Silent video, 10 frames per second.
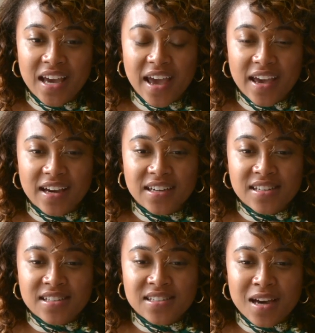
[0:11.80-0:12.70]

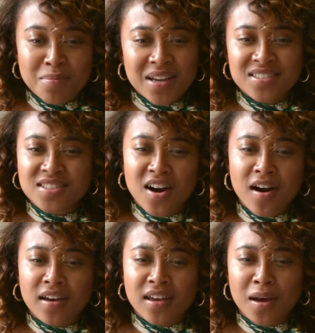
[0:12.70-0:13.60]
and I'm not just
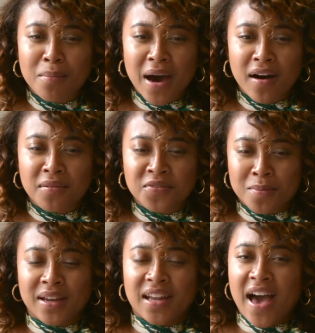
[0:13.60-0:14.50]
talking about for
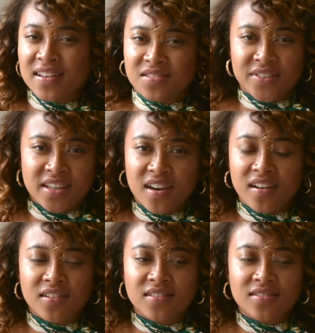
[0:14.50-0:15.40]
my last
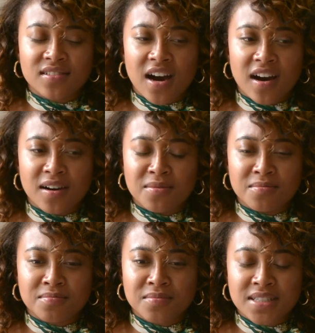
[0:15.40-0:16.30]
video,
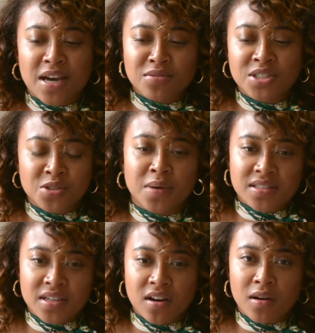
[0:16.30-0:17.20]
because that was 2
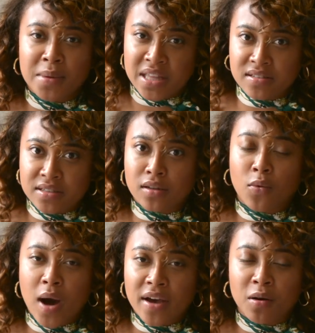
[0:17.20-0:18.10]
months ago. I mean, that's still
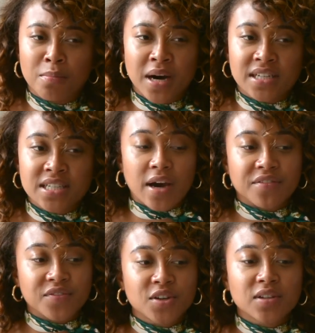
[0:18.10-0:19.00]
a while, but I
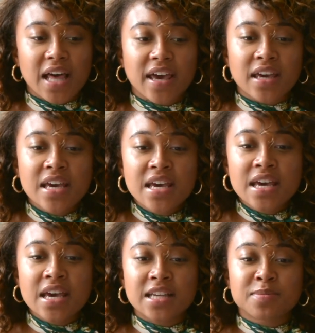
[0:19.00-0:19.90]
feel like
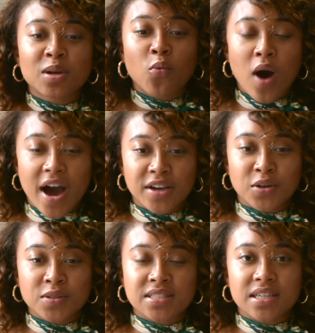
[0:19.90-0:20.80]
it's been a
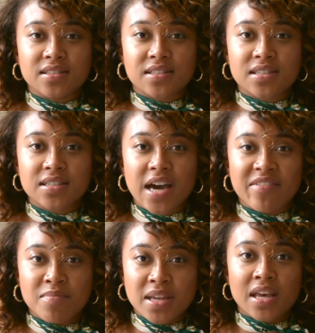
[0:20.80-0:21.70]
while since
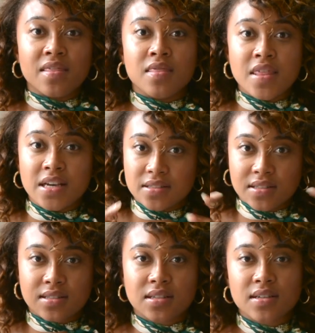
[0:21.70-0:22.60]
I've been in
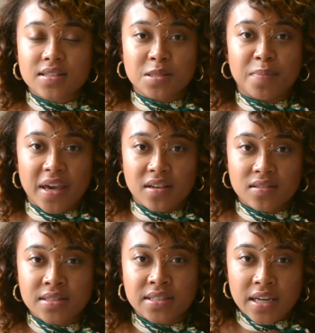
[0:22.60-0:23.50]
this
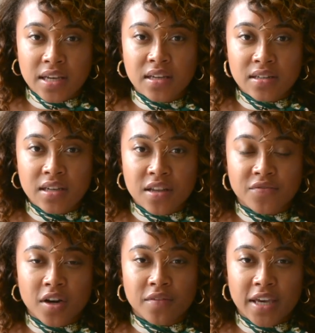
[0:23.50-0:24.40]
space, sitting in
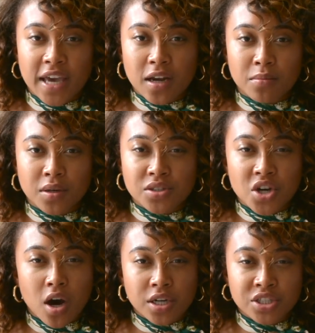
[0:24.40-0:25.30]
front of the camera,
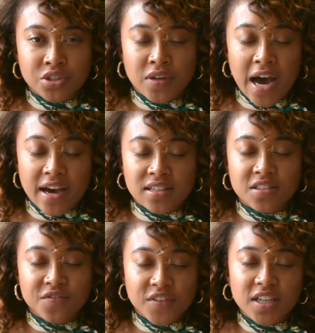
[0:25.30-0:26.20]
talking to you
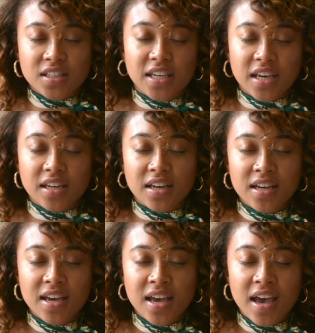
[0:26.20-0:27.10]
guys, feeling
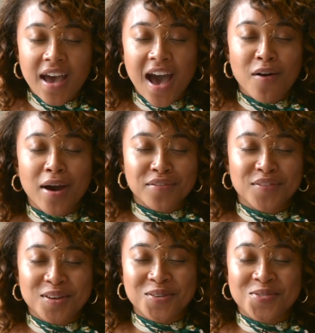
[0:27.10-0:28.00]
how I
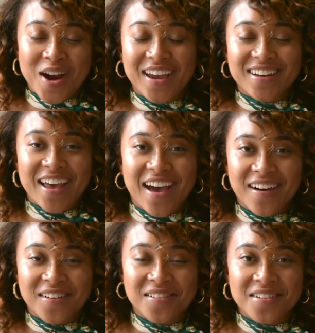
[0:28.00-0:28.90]
feel right
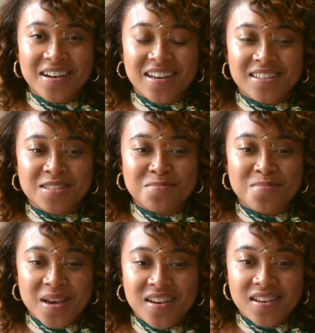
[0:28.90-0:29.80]
now. It's
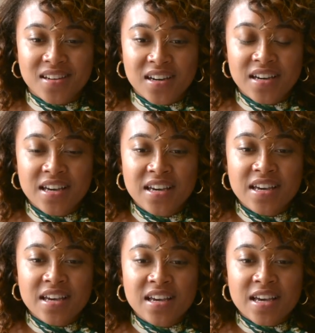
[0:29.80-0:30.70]
been
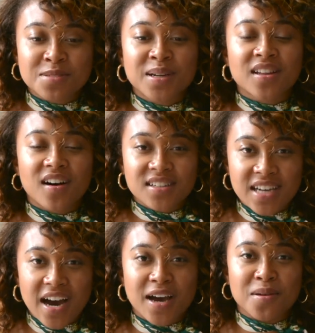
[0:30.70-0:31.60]
a long
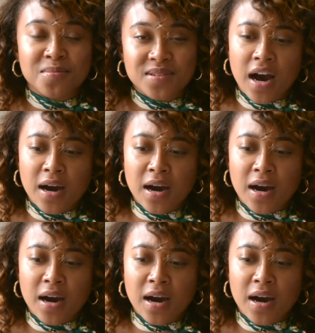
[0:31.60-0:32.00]
time.